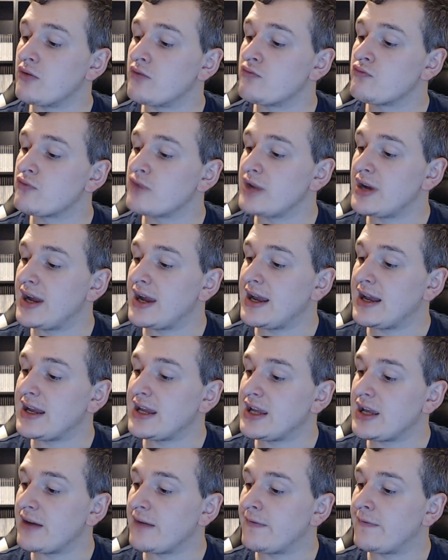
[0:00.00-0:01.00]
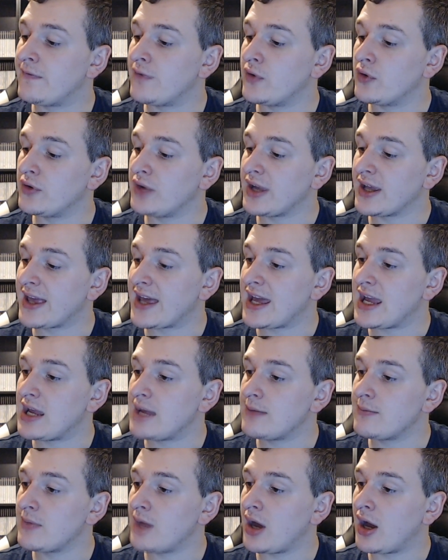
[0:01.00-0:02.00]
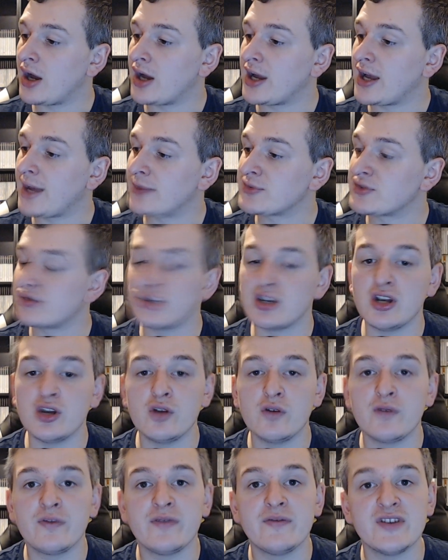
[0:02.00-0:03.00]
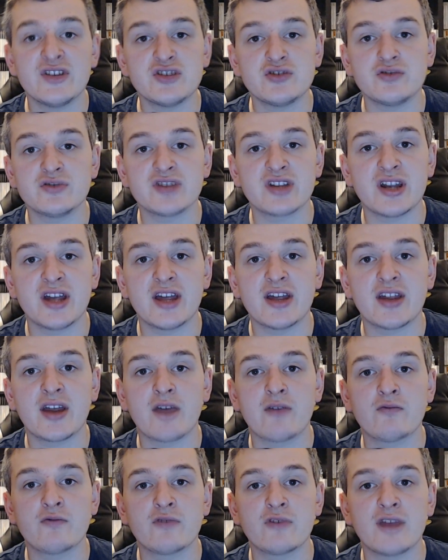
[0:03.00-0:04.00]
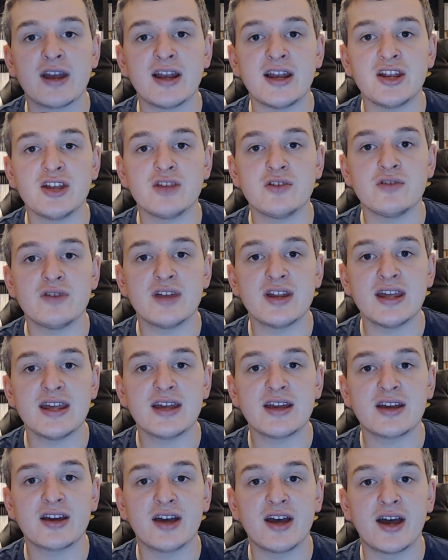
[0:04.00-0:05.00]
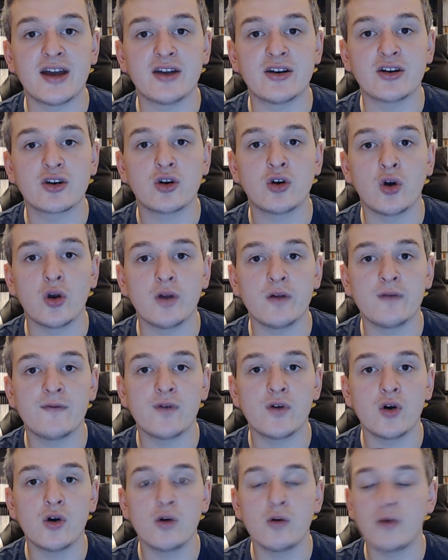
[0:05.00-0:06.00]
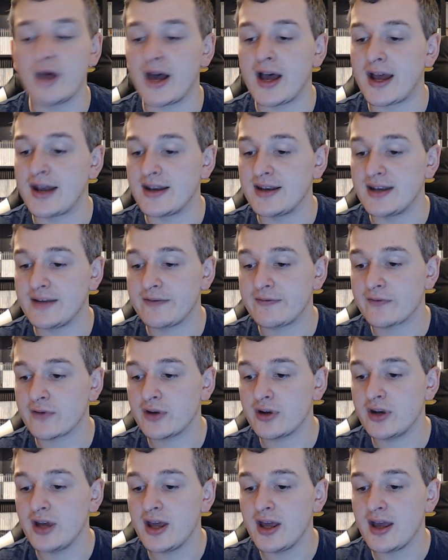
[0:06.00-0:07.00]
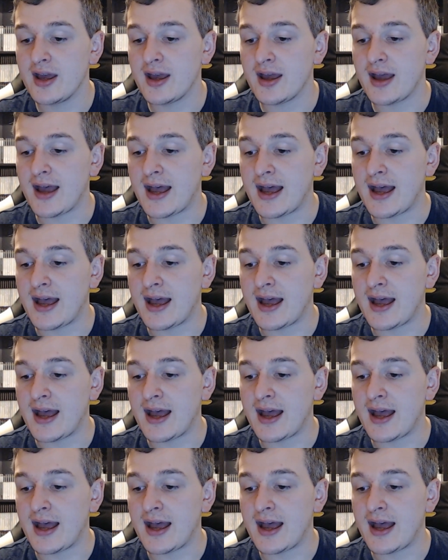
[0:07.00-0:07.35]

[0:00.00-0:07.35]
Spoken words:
So really fun game. I absolutely love the visuals in it. They're really unique and colourful and different.